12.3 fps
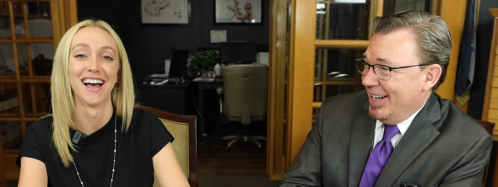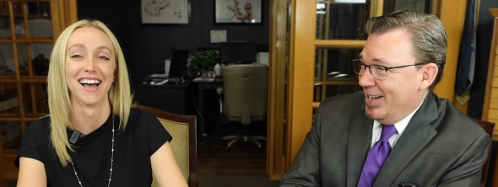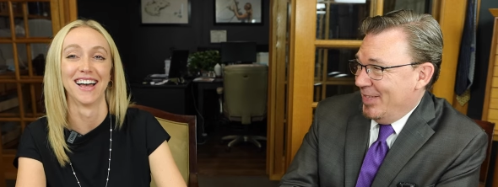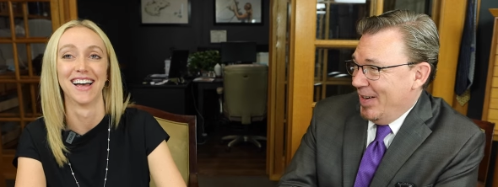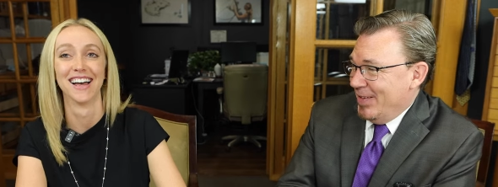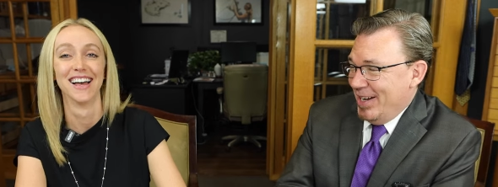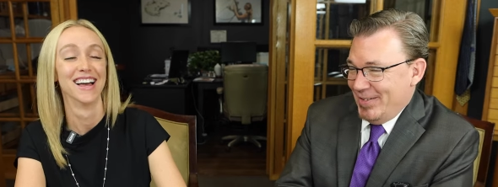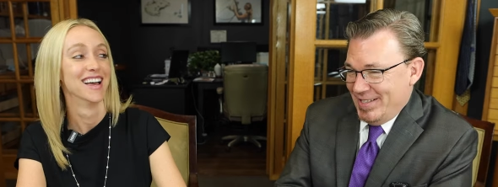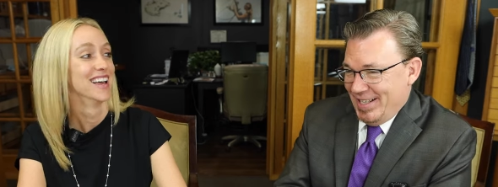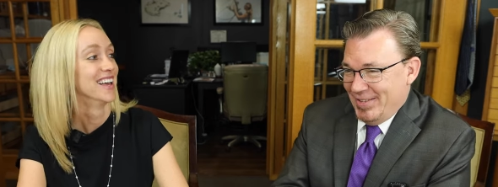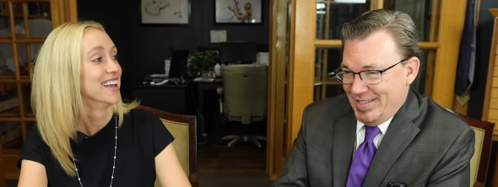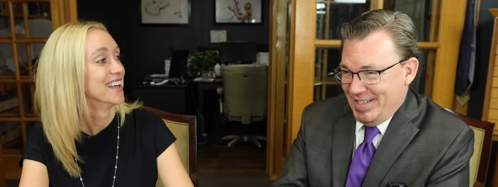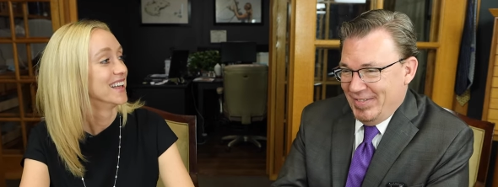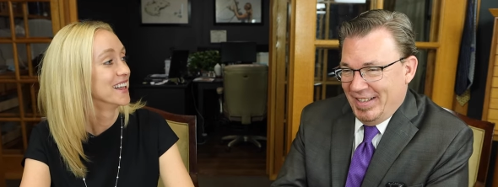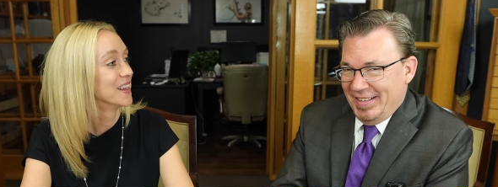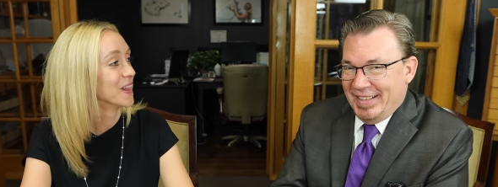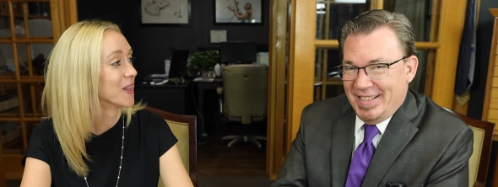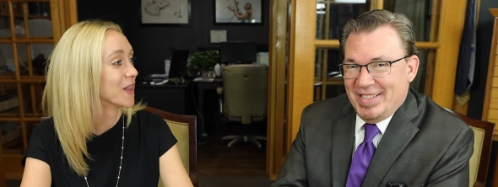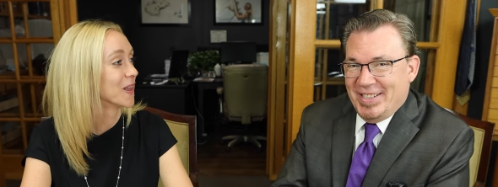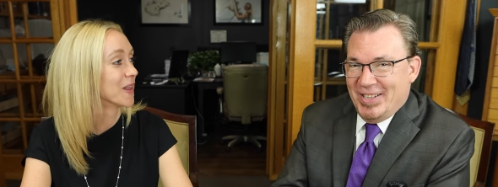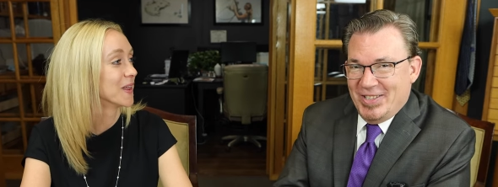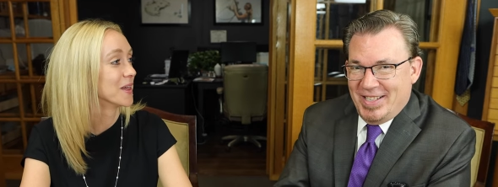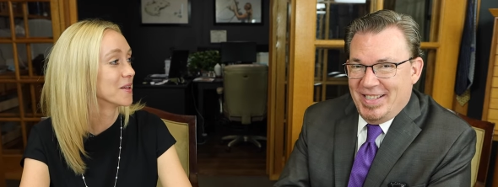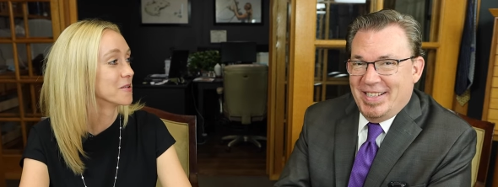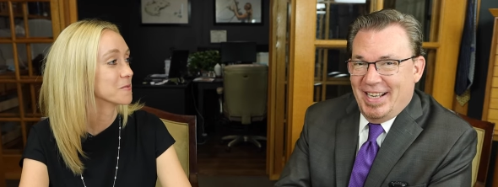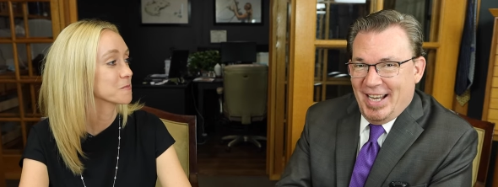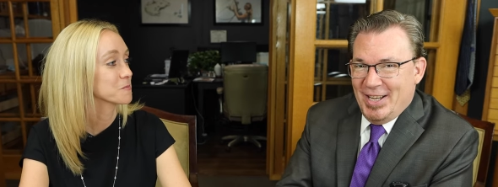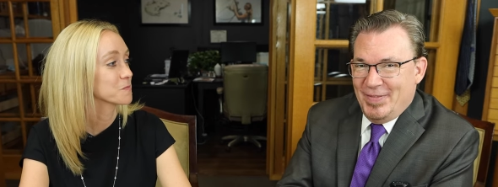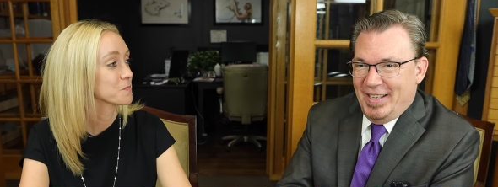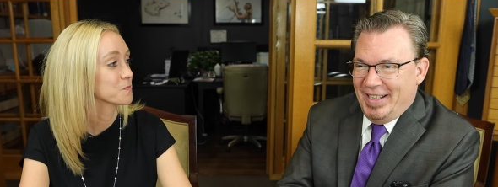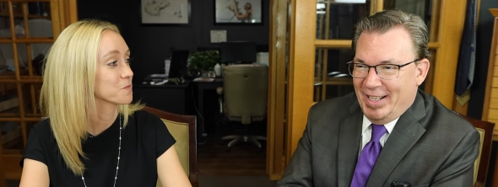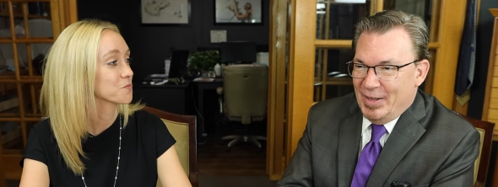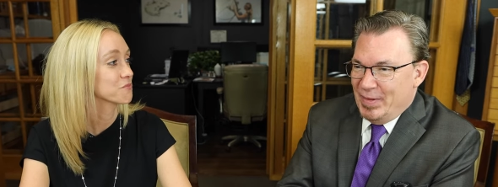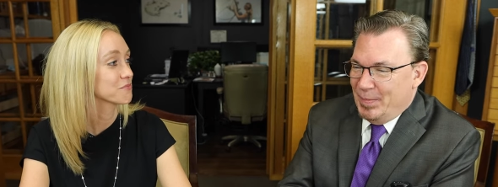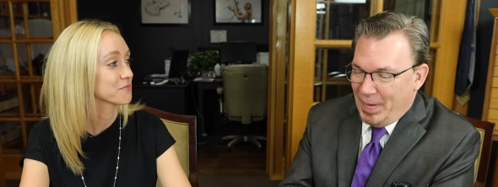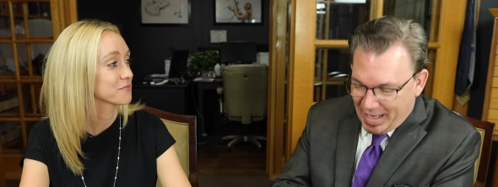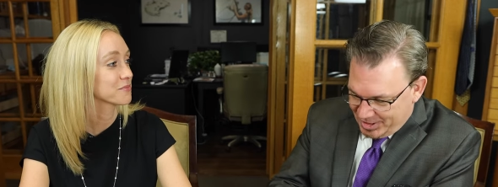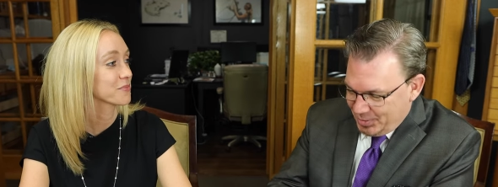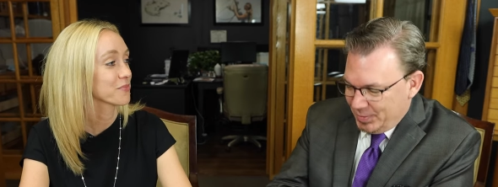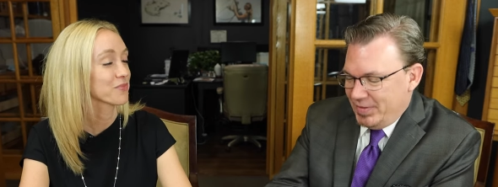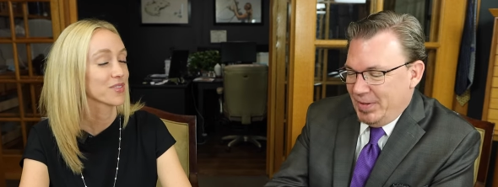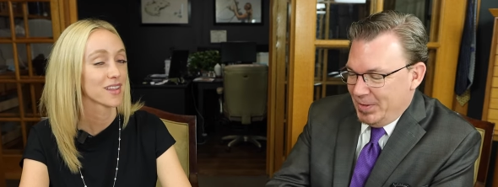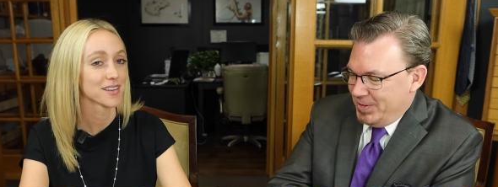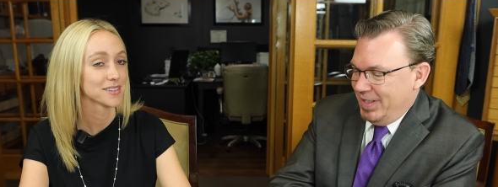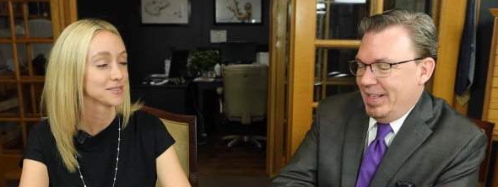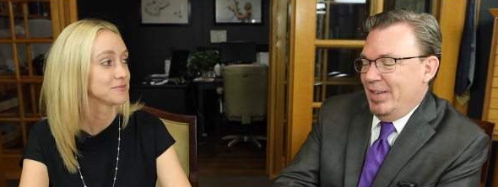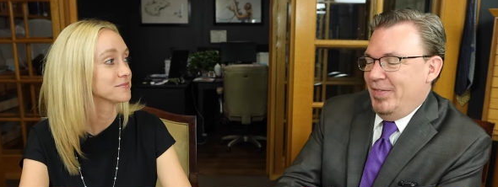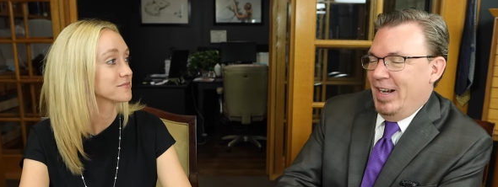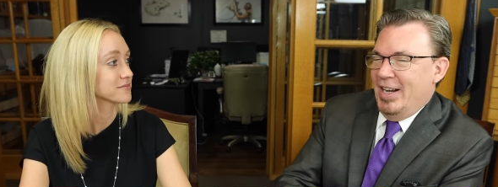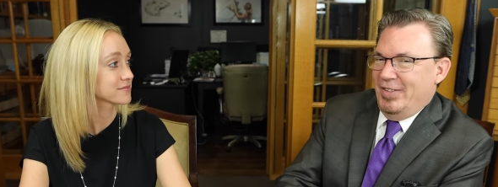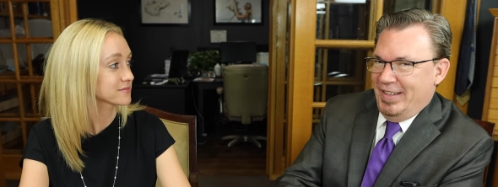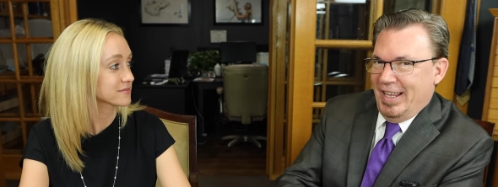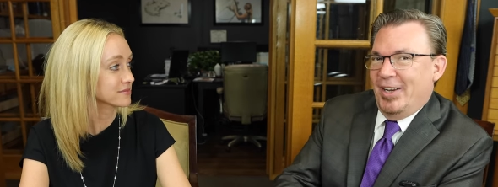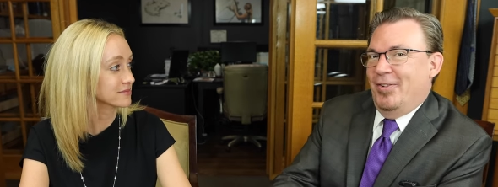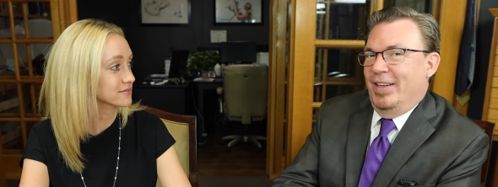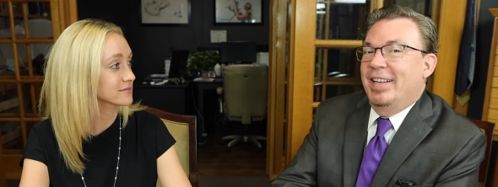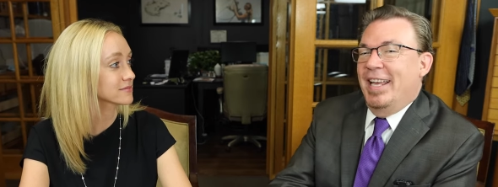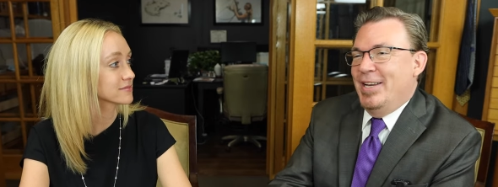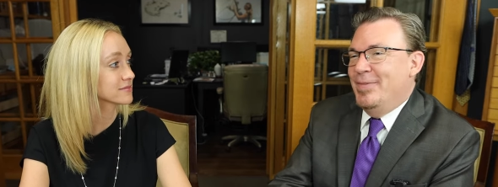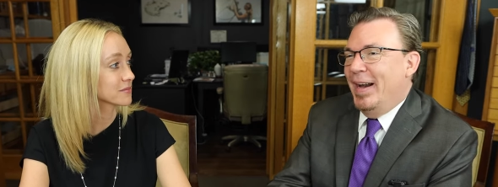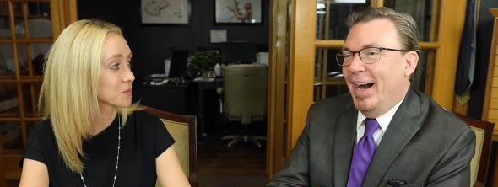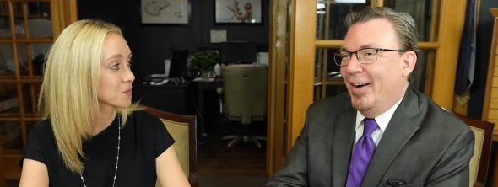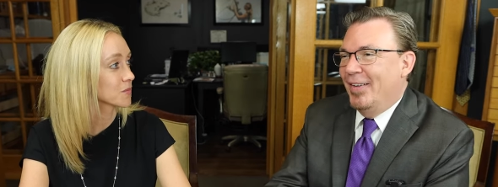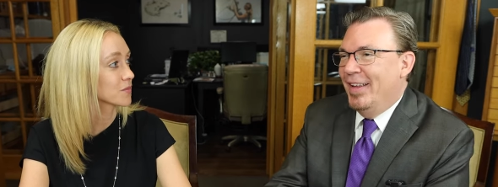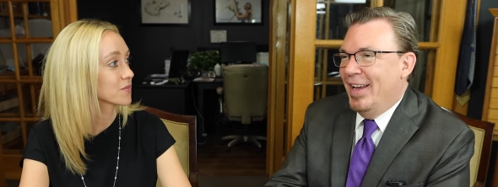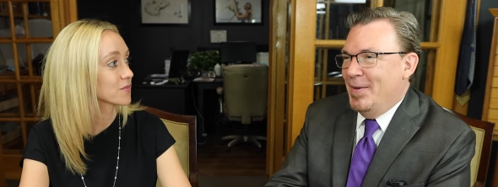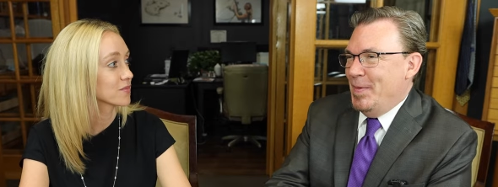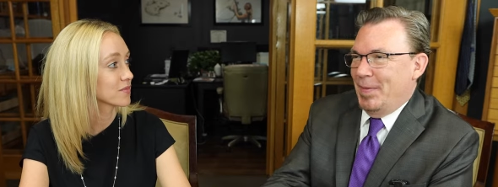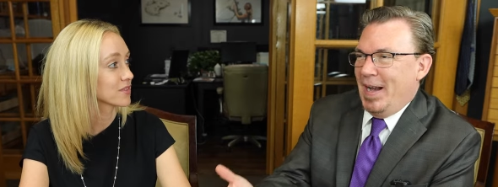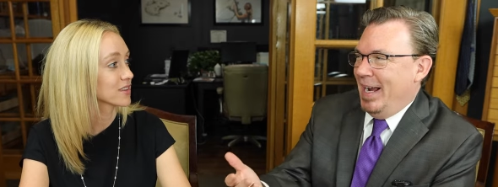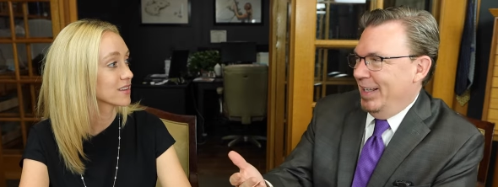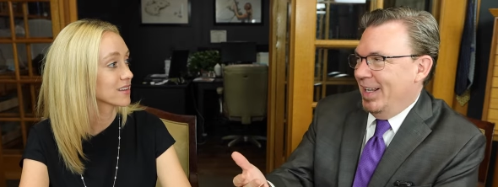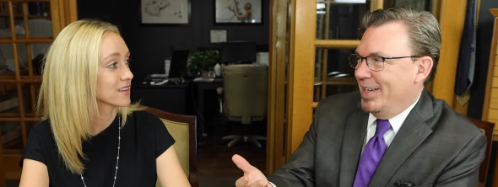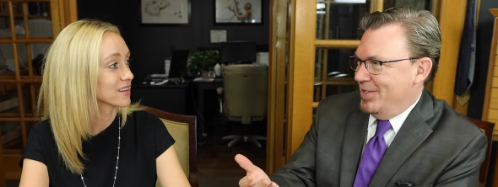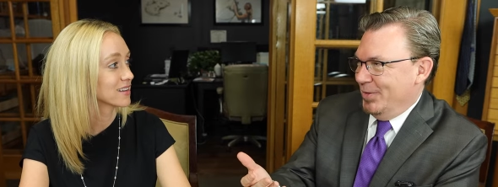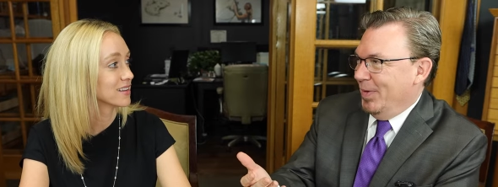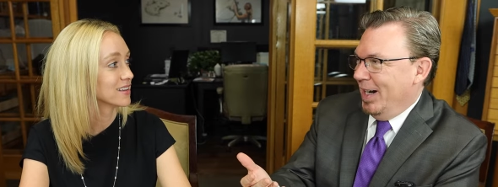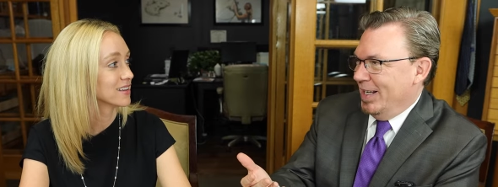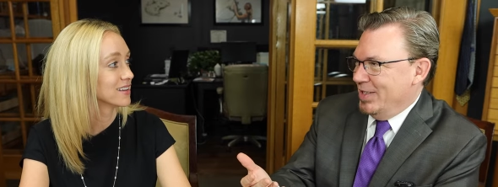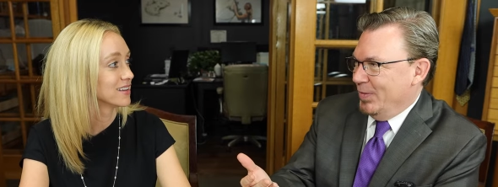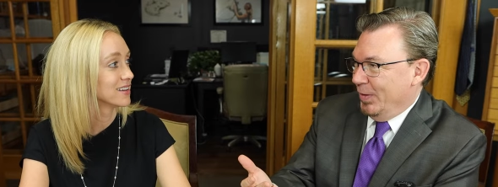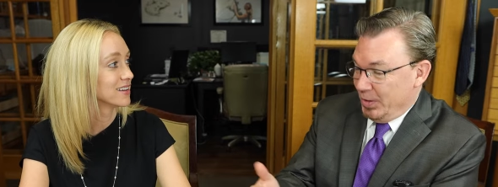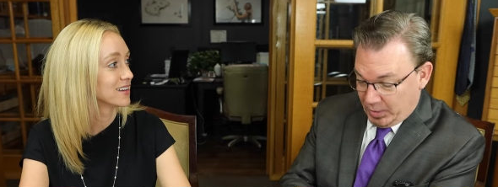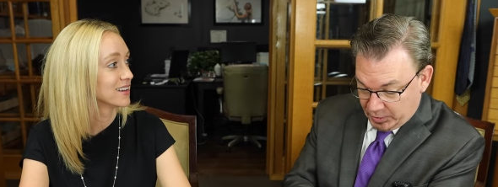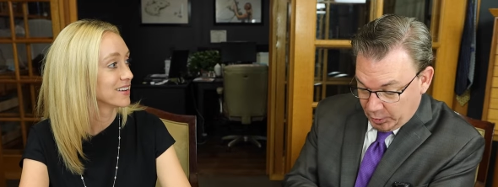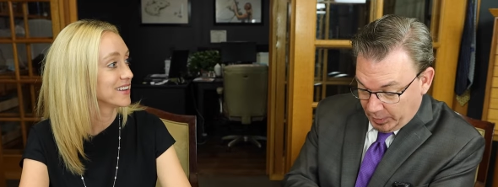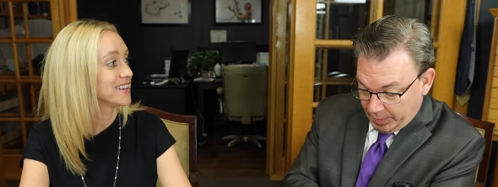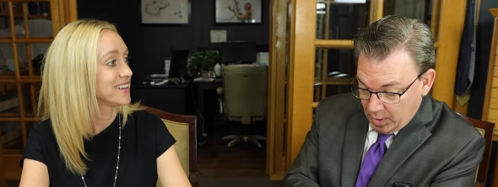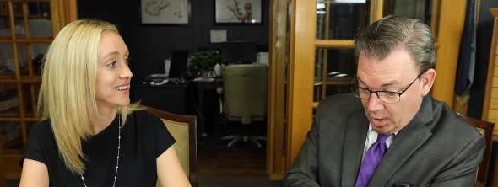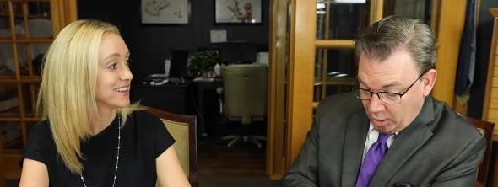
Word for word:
Speaker 1: Um, I, I, was I was living on the East Coast at the time, and uh, the Pasha was huge in '85, and then that grid came out. people kind of lost their minds for it. You could do it